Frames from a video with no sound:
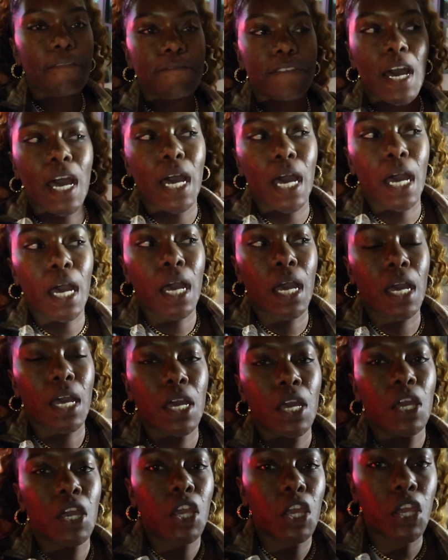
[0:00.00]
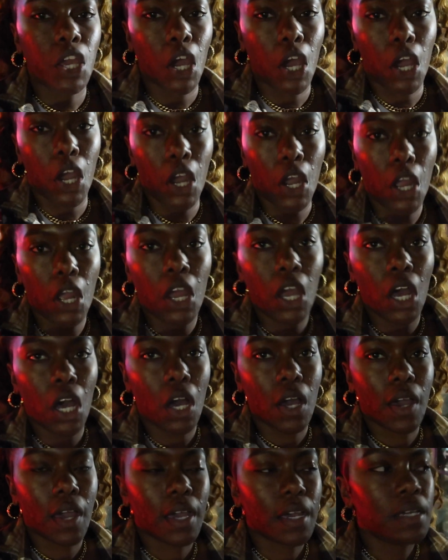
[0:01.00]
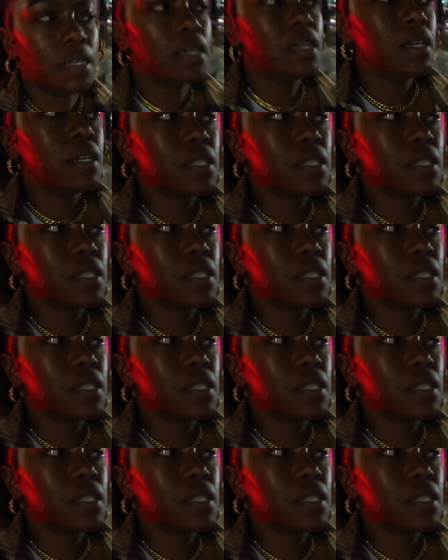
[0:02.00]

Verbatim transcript: fire. Okay?